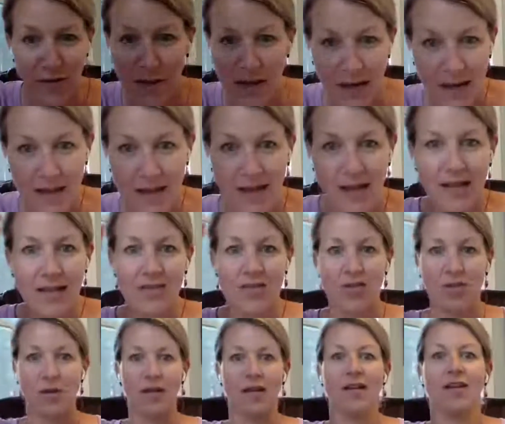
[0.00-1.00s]
it for me than it
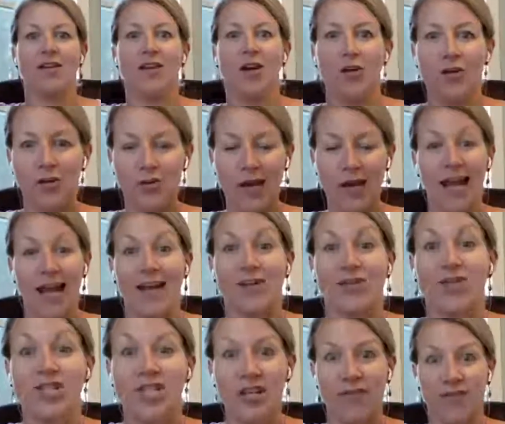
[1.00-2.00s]
is doing it. You get
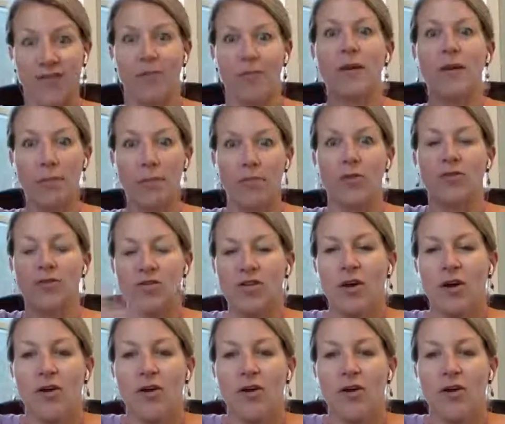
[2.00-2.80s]
energy from people.